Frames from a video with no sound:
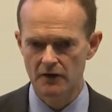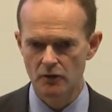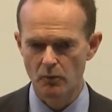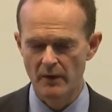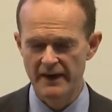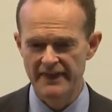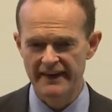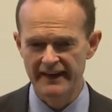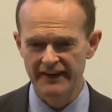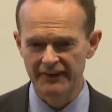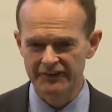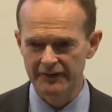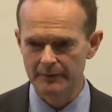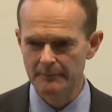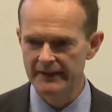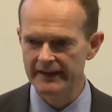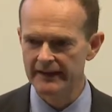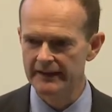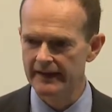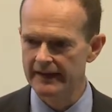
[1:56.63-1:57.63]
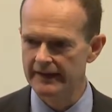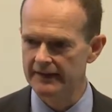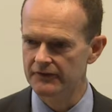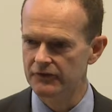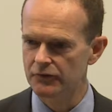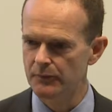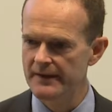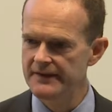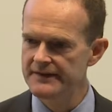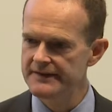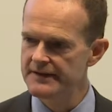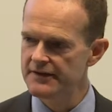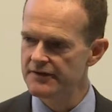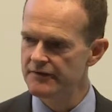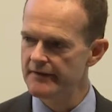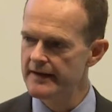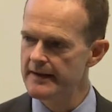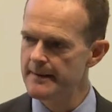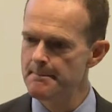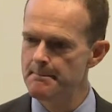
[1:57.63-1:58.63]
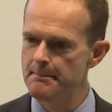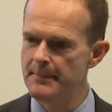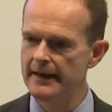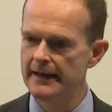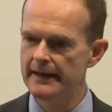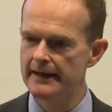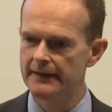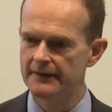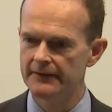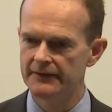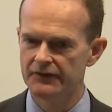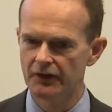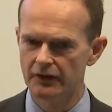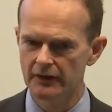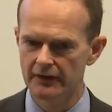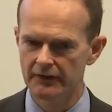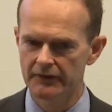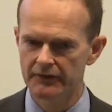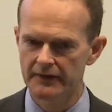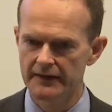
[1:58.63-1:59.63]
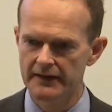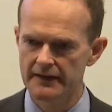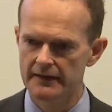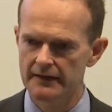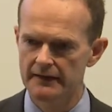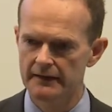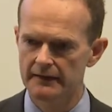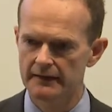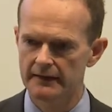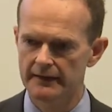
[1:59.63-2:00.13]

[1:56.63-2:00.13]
we think, something like $23 billion a year,